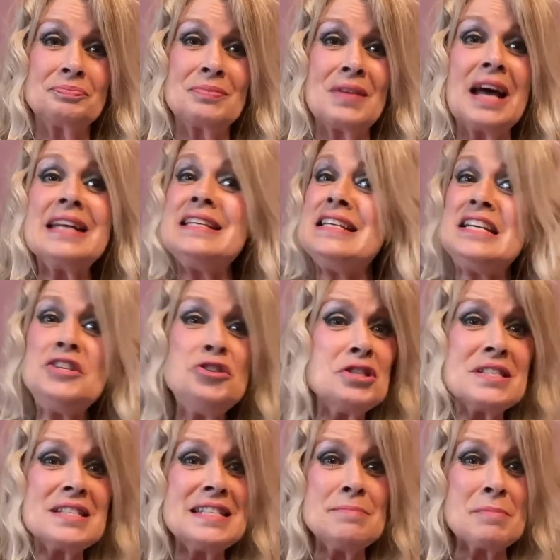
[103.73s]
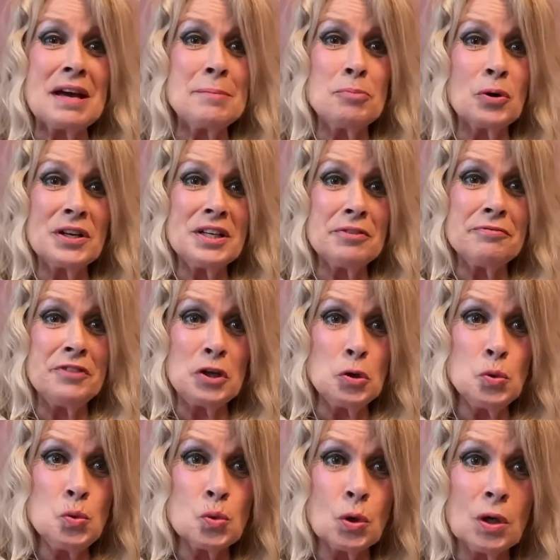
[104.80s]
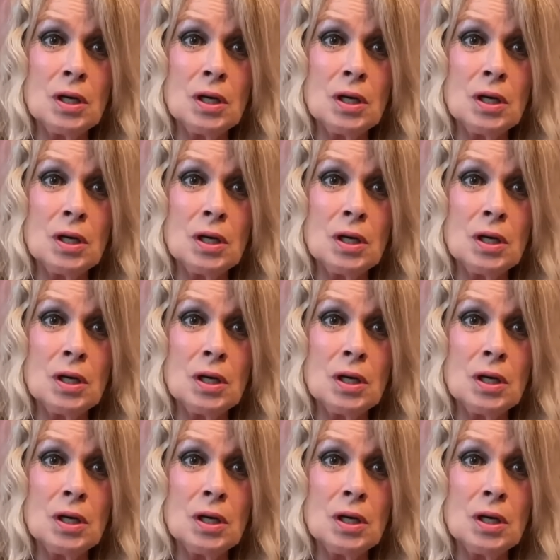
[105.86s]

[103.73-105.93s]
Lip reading: "I need you to see my point of view."